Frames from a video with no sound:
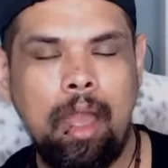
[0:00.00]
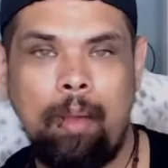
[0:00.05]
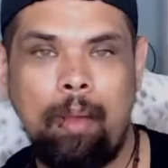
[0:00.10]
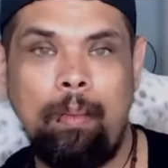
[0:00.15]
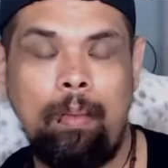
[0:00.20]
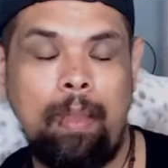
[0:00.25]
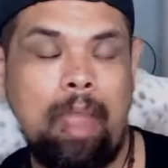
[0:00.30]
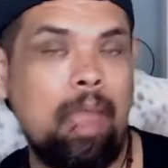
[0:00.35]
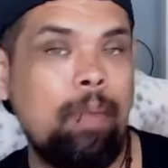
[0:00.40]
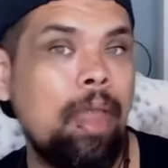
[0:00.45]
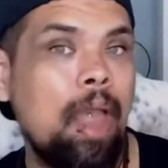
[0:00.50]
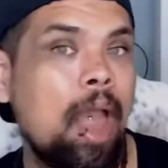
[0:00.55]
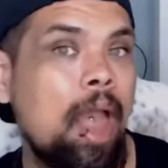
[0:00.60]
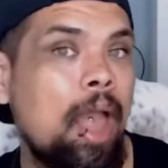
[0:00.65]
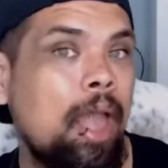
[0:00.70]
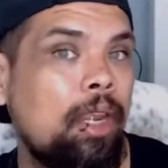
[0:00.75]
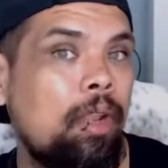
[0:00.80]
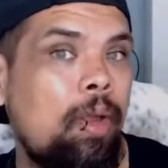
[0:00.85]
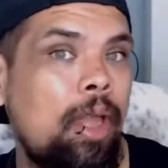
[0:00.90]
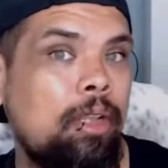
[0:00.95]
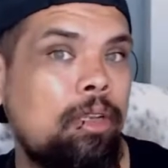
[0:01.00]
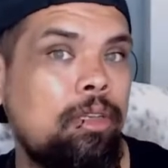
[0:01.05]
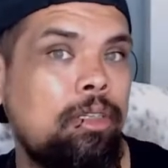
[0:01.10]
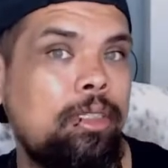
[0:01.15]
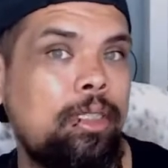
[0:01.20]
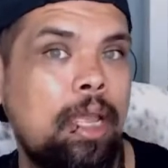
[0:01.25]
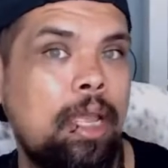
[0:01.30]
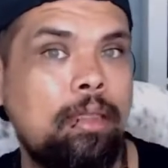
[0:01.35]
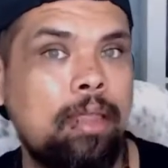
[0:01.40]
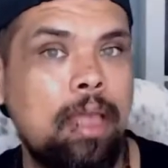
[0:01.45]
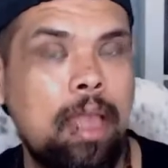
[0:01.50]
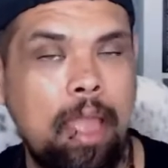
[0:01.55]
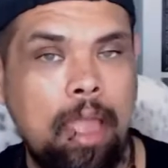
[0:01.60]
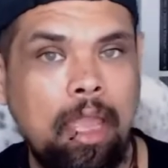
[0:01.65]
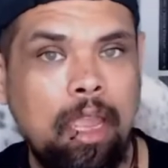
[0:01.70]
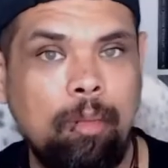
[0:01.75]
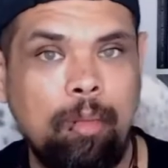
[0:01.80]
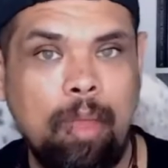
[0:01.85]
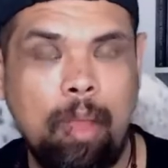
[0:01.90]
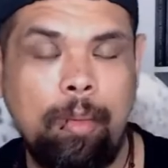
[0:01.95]
Maybe I don't understand that
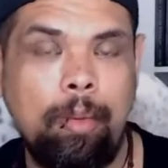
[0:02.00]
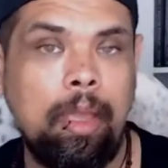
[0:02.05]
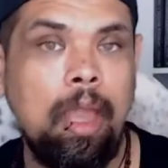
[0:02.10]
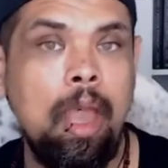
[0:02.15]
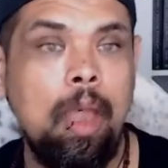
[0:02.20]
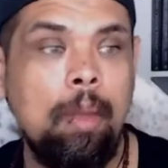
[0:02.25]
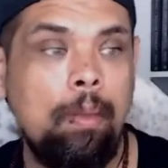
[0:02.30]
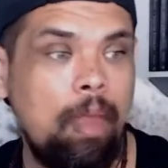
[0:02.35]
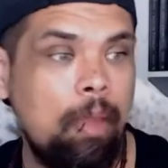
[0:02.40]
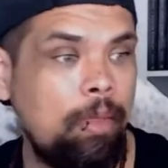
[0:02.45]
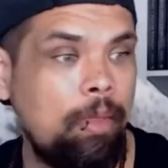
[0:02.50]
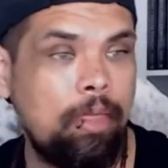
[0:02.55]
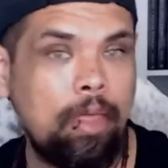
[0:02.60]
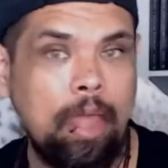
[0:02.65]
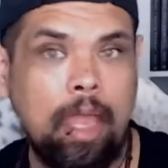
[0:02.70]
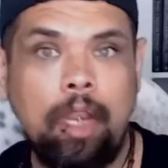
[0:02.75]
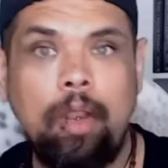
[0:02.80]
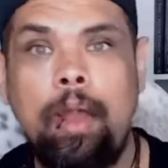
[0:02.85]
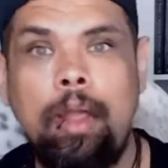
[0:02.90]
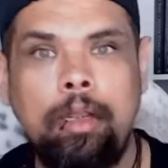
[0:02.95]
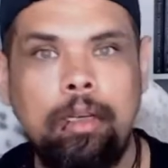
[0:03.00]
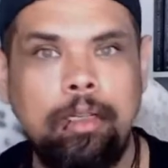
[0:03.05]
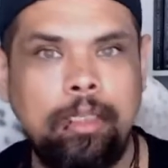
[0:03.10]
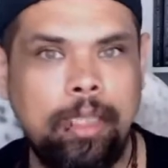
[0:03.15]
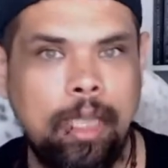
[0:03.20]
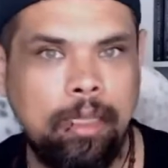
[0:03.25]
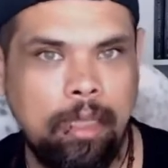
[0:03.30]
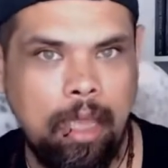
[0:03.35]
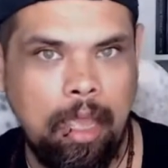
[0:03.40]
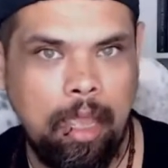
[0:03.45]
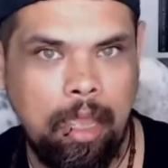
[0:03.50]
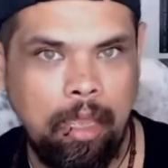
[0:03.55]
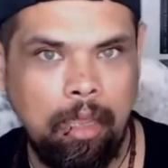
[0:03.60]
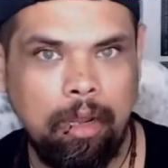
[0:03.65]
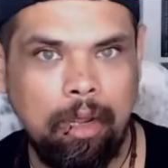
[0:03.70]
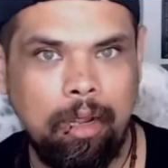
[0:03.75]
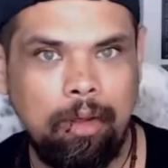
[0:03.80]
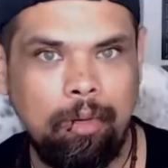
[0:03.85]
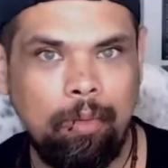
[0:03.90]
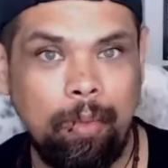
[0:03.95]
anger. Maybe they don't understand that
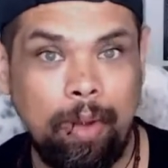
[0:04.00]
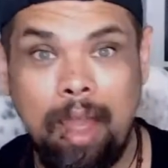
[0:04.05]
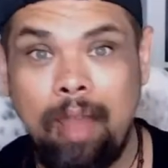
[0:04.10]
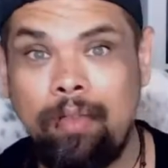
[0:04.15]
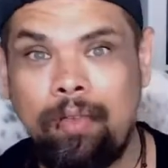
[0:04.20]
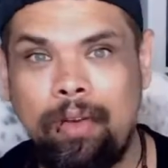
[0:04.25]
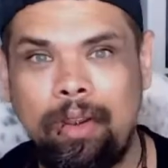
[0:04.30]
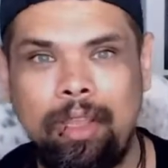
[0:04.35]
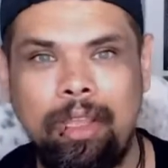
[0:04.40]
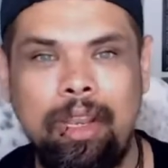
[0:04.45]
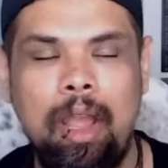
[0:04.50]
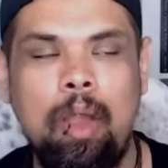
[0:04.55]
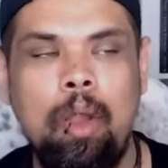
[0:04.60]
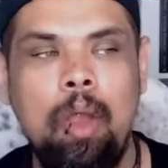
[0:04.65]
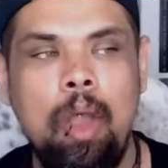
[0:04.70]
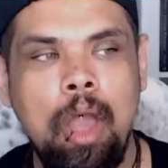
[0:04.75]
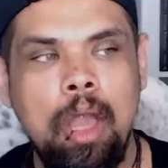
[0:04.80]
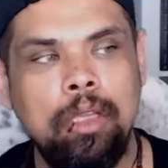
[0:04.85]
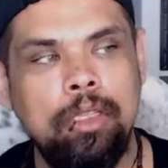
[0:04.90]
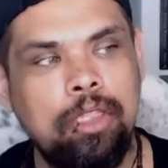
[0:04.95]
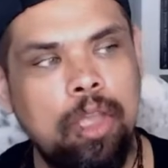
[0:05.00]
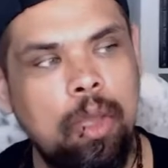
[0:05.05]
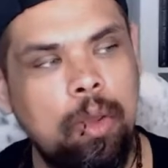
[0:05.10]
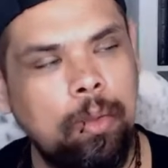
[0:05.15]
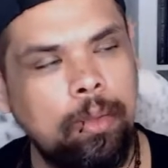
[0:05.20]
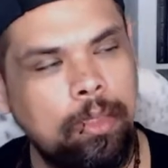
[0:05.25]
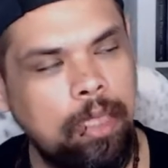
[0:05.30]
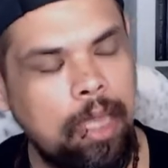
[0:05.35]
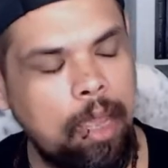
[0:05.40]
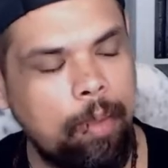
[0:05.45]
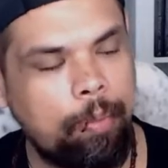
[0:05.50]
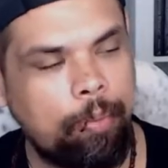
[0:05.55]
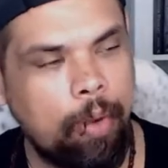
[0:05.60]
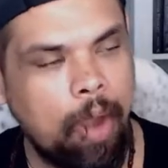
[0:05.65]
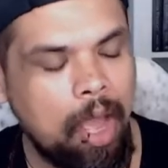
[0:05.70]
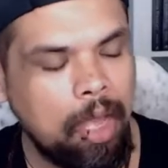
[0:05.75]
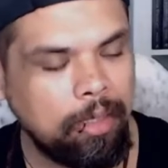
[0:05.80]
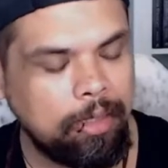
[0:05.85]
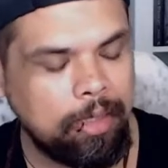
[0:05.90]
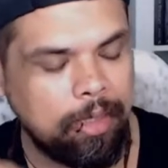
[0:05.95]
anger, whatever, you know? So it's like
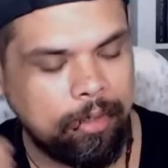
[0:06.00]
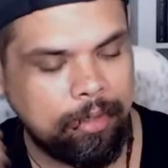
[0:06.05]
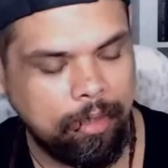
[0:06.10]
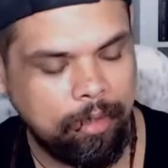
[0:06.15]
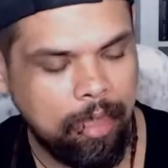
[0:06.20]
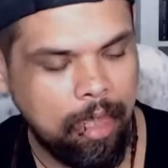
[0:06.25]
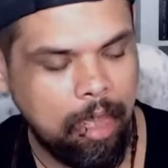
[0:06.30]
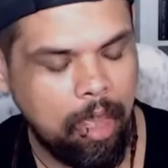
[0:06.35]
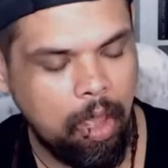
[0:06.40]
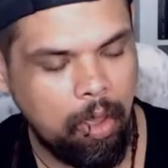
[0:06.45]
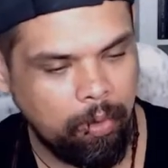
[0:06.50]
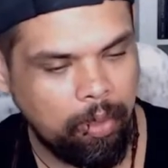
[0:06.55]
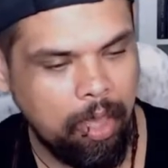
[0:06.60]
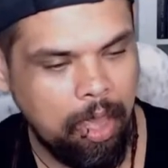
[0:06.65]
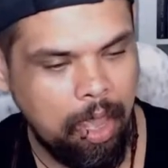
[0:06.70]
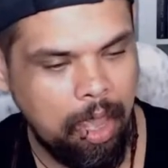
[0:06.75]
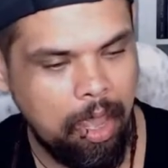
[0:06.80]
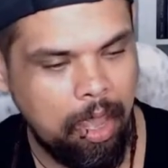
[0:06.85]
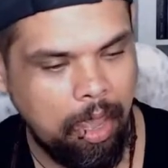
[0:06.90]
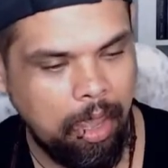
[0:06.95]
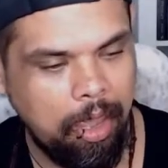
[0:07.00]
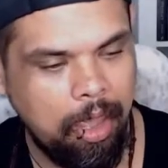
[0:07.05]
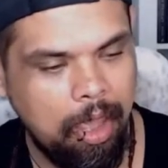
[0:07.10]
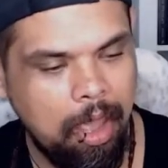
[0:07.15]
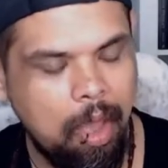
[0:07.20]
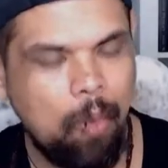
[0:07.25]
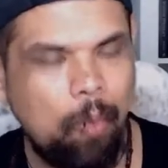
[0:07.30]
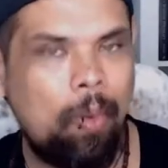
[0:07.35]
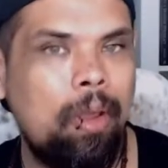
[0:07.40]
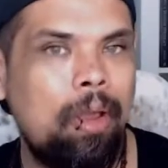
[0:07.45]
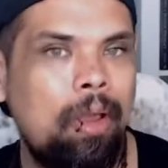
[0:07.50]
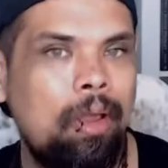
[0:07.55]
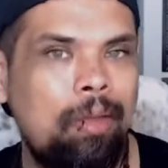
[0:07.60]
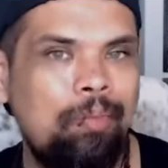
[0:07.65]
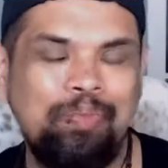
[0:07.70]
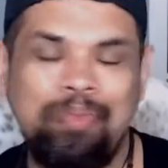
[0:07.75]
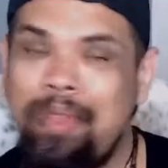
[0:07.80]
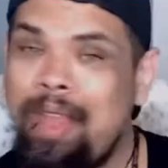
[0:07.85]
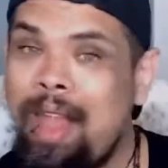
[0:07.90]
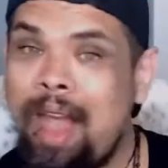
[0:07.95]
processing that, okay,
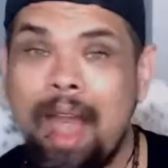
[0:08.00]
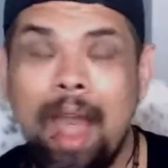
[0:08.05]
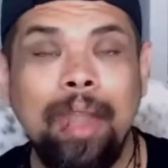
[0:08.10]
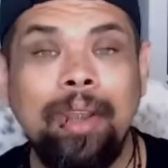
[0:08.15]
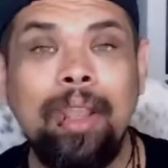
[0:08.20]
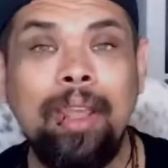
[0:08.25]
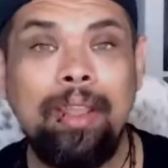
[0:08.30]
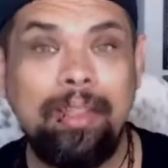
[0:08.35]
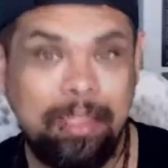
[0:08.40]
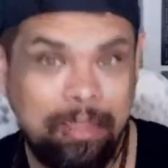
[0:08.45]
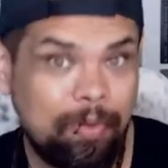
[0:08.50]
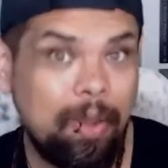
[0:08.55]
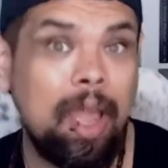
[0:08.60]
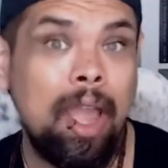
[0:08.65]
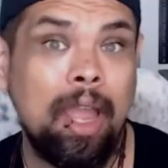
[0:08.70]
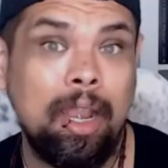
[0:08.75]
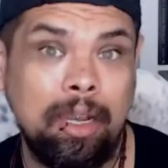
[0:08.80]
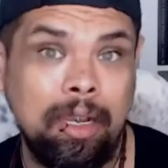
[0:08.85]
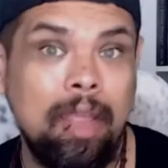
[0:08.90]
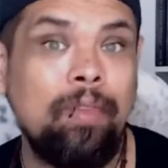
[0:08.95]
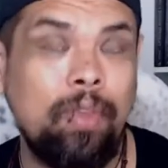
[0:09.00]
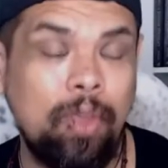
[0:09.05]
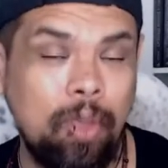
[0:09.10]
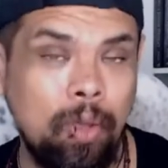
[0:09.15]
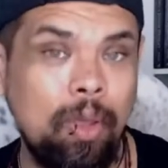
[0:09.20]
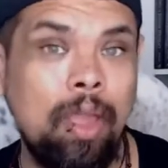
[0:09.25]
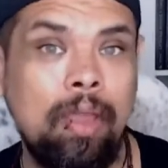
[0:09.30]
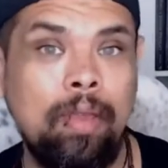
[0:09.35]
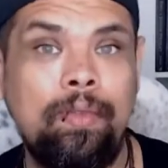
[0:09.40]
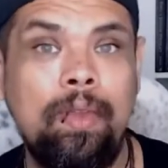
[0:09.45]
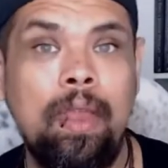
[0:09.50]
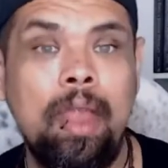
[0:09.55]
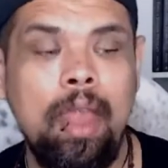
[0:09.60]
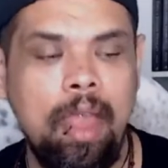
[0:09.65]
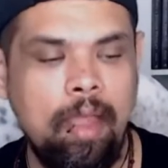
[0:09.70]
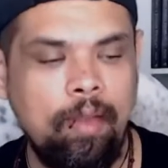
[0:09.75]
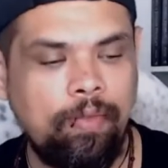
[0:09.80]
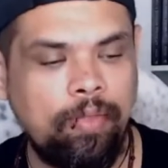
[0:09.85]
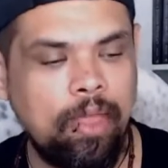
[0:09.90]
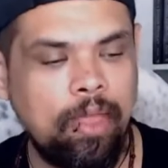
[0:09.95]
well, it's fine.
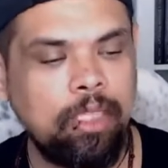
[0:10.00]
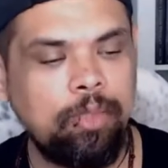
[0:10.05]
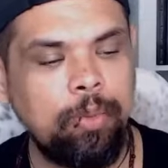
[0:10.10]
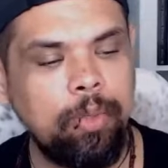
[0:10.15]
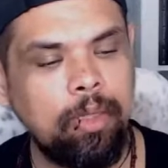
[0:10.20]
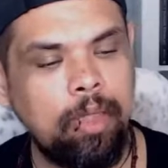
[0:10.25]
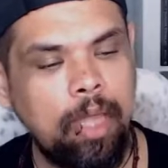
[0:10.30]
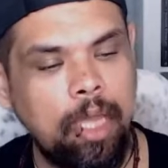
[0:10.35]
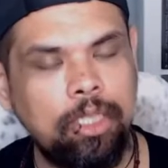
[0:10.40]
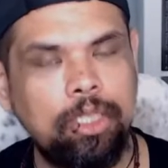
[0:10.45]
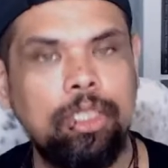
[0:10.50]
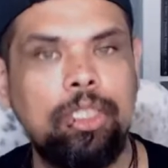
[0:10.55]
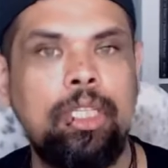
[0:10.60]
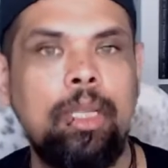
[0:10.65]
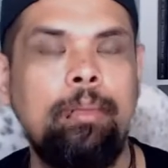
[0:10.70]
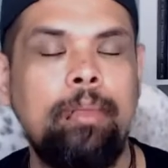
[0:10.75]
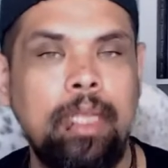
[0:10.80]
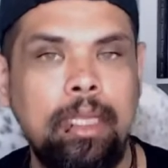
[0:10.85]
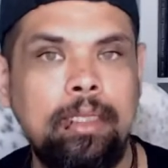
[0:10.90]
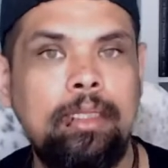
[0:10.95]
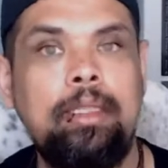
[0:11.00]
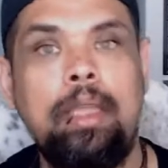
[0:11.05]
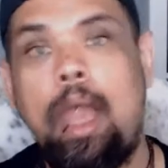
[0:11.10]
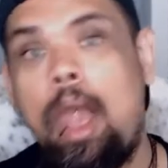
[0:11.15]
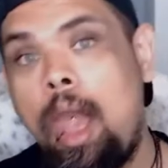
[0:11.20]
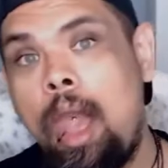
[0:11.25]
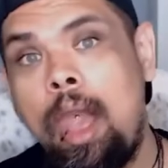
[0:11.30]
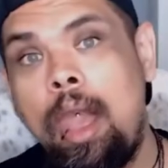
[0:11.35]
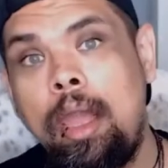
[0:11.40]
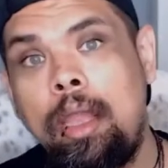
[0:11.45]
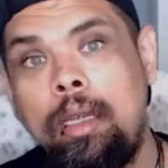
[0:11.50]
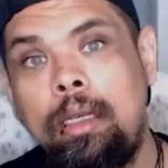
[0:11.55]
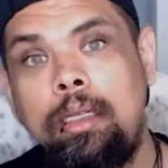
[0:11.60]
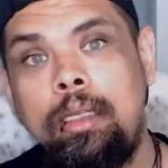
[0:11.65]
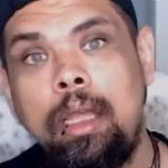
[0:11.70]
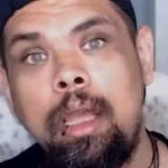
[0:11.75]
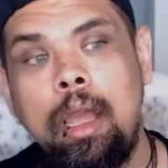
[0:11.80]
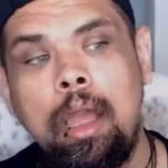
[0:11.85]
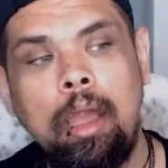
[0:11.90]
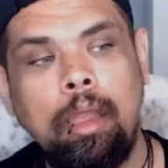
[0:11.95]
If this relationship needs to
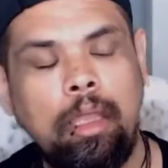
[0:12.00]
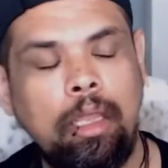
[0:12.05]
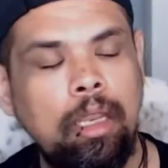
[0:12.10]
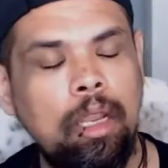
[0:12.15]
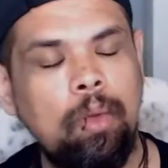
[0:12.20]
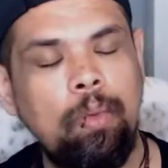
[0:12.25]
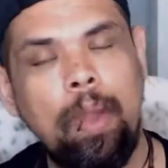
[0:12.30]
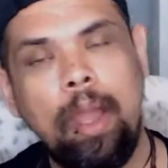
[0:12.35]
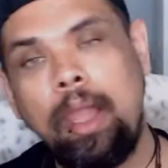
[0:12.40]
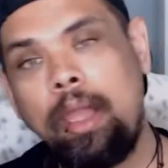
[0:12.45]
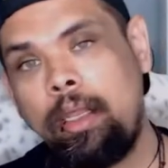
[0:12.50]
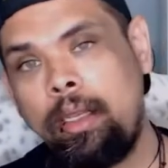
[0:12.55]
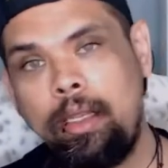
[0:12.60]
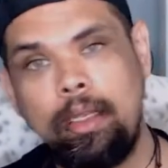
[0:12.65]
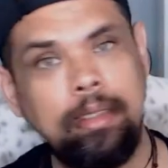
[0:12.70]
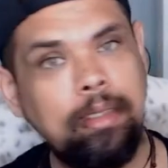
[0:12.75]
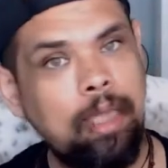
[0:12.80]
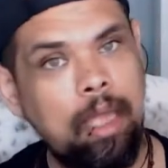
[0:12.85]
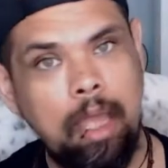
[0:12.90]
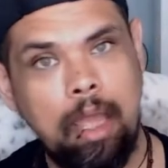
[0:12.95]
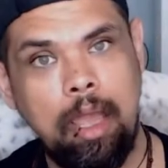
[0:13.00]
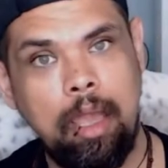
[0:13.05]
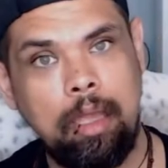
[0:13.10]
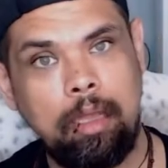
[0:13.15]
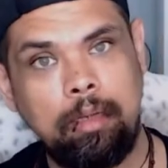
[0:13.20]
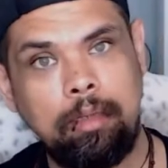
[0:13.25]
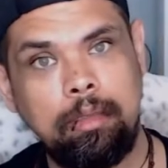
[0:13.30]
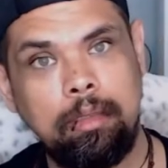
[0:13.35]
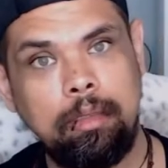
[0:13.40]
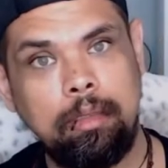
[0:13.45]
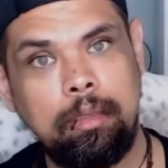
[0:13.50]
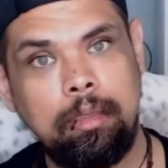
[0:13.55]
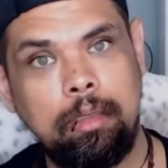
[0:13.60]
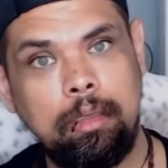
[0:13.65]
end, you know what? It needs to end.